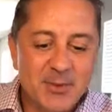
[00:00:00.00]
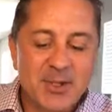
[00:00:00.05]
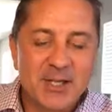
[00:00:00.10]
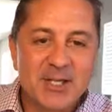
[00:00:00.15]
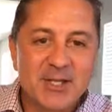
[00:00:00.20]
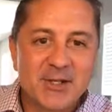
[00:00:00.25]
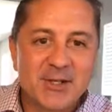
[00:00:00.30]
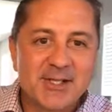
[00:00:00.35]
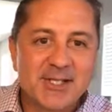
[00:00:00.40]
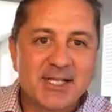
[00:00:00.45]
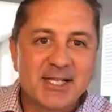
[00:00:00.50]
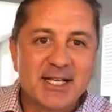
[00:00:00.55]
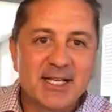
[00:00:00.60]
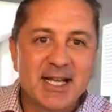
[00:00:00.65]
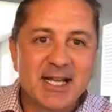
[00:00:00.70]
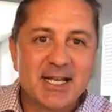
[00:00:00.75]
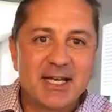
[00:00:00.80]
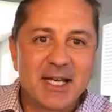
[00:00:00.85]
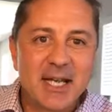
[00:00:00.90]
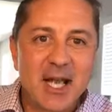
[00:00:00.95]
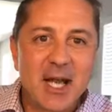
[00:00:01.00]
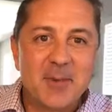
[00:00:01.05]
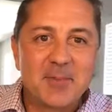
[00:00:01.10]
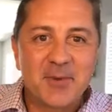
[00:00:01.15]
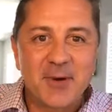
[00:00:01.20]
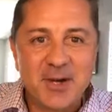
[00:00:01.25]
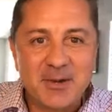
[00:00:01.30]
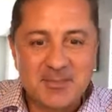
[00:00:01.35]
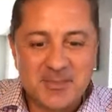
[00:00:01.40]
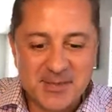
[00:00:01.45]
bring your seat in the
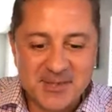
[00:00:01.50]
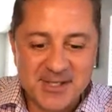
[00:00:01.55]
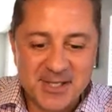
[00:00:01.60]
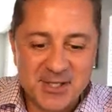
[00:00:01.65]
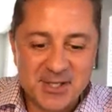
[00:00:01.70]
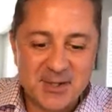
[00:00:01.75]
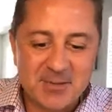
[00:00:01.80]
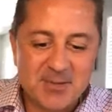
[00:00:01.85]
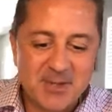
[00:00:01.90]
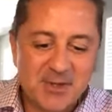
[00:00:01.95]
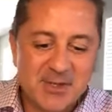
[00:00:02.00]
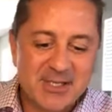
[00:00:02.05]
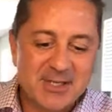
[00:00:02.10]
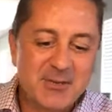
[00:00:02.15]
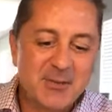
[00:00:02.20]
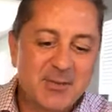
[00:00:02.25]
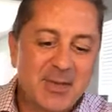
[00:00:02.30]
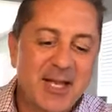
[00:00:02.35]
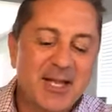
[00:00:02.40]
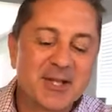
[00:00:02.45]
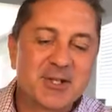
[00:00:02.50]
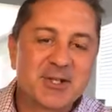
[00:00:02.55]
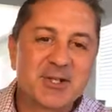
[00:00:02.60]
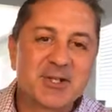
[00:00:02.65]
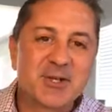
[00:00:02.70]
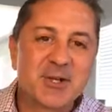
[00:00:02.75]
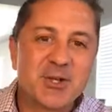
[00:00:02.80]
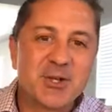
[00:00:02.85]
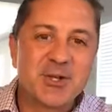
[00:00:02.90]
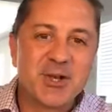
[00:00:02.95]
upright position, because I'm about to
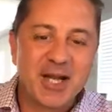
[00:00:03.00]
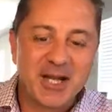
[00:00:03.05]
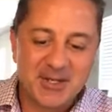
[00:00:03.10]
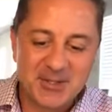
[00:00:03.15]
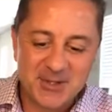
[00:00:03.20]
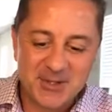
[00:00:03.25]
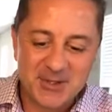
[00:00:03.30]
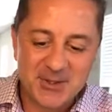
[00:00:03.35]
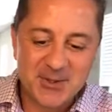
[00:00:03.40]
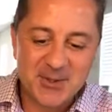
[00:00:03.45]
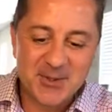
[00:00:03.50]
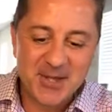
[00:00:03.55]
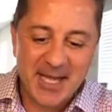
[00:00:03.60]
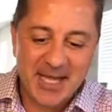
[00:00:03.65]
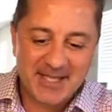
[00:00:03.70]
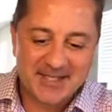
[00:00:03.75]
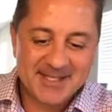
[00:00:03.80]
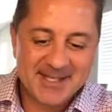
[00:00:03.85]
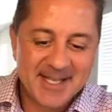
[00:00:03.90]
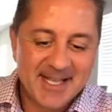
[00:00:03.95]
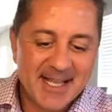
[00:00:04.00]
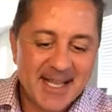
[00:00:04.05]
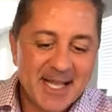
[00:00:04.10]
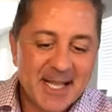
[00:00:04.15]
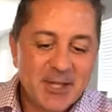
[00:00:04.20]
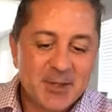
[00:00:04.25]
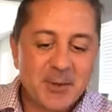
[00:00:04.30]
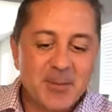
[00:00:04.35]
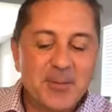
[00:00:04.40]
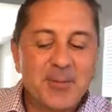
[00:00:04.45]
show you how to do that.
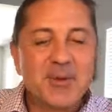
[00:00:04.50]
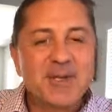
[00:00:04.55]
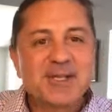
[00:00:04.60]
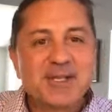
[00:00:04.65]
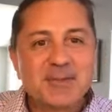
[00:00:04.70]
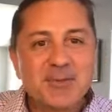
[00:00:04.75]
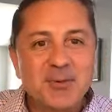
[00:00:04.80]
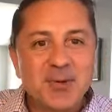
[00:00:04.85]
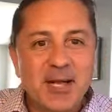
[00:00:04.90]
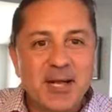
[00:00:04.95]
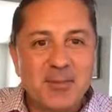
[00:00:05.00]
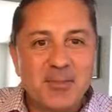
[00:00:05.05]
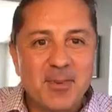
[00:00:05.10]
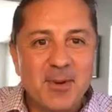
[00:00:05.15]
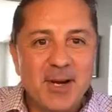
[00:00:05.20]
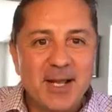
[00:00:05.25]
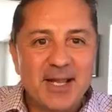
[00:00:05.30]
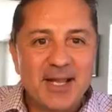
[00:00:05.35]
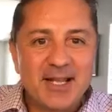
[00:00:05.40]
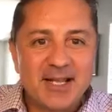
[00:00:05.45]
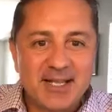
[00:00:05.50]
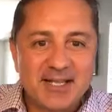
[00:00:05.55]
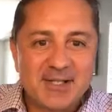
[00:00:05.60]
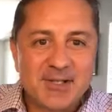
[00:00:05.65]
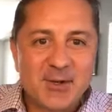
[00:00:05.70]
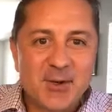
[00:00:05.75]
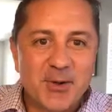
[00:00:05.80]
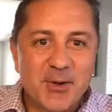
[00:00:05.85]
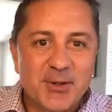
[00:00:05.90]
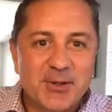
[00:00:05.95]
The principle at play is
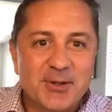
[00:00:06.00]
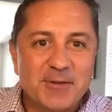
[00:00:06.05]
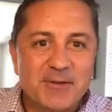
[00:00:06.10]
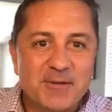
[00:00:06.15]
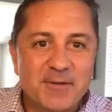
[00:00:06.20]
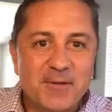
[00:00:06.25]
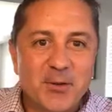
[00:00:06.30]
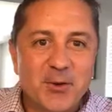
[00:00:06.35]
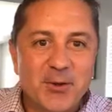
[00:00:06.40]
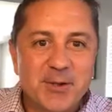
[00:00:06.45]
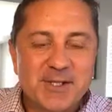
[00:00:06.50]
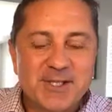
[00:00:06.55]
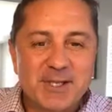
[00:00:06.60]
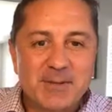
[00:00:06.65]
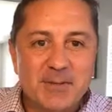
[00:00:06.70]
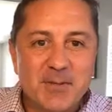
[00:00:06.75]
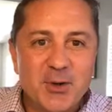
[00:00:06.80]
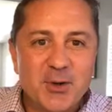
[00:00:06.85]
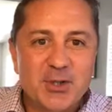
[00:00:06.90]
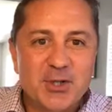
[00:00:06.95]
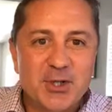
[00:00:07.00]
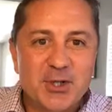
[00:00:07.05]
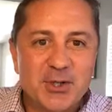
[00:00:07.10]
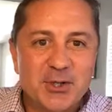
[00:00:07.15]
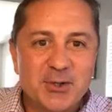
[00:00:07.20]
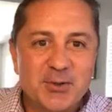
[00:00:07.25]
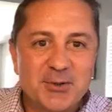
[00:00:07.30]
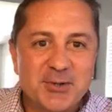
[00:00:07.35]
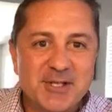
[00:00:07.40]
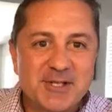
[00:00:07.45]
called the first
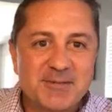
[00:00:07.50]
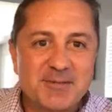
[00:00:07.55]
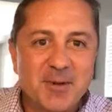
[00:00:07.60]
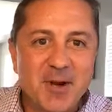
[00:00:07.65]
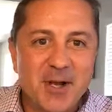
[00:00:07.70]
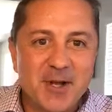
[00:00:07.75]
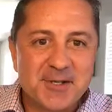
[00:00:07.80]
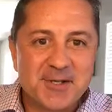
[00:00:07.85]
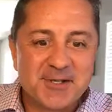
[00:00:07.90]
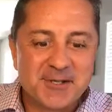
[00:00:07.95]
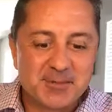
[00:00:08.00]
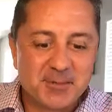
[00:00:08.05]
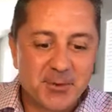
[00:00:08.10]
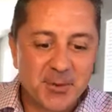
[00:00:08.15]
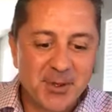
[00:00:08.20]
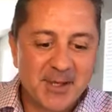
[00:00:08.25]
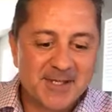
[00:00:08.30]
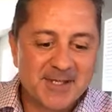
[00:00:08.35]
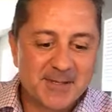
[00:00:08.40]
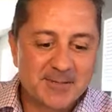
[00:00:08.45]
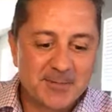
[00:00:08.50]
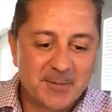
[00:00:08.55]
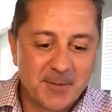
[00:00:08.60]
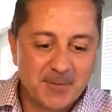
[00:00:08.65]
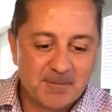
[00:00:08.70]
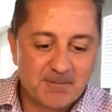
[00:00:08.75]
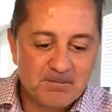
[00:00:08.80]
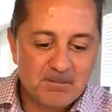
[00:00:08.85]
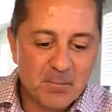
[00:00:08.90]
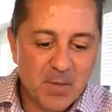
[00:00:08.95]
emotional response principle.